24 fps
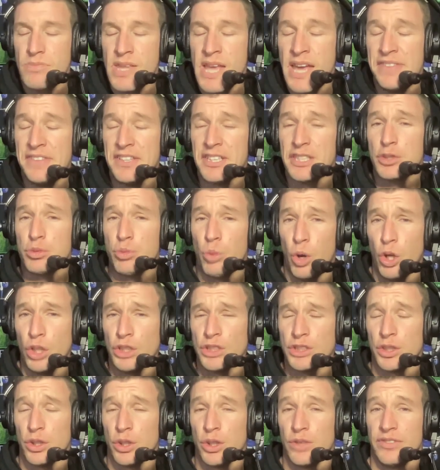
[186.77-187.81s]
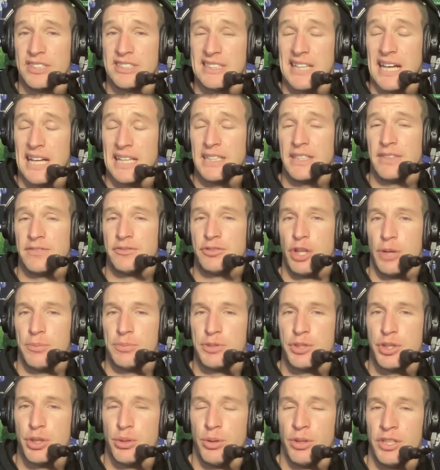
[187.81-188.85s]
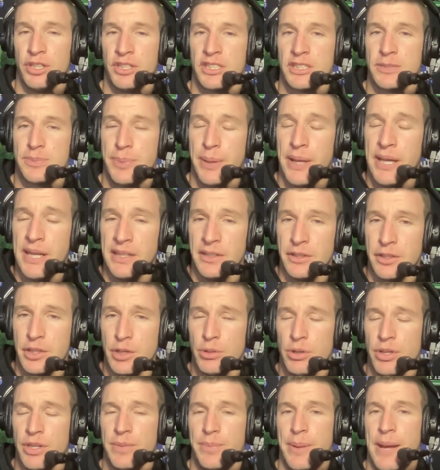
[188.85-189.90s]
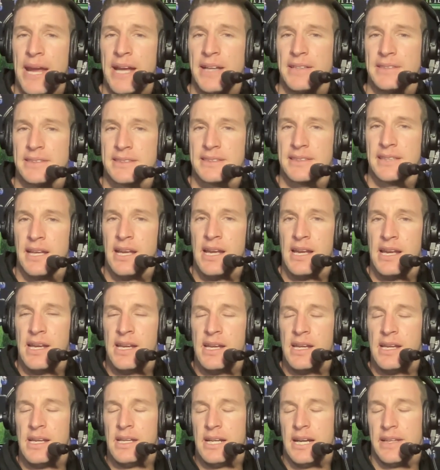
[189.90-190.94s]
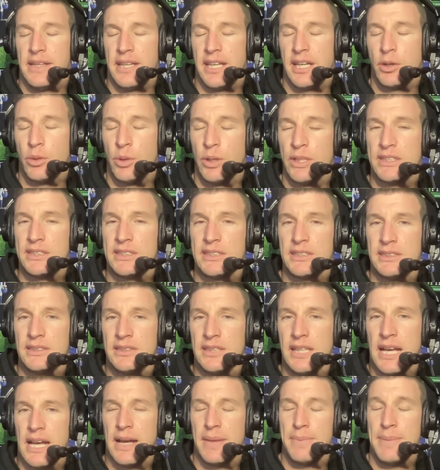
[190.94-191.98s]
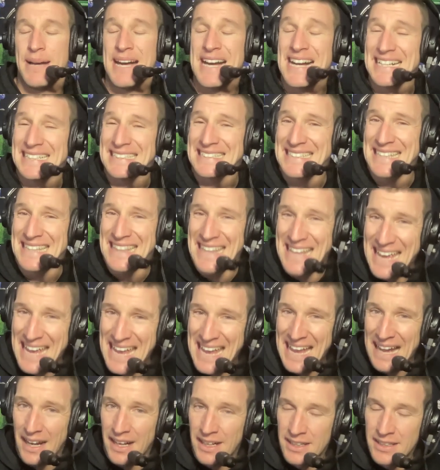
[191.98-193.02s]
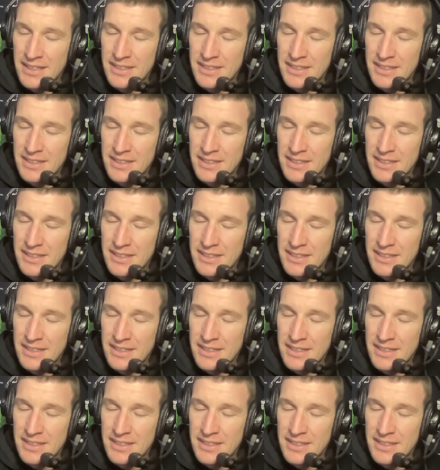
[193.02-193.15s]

And the Swans all of a sudden have dropped 2 on the spin, 2 on the bounce. Are there question marks there?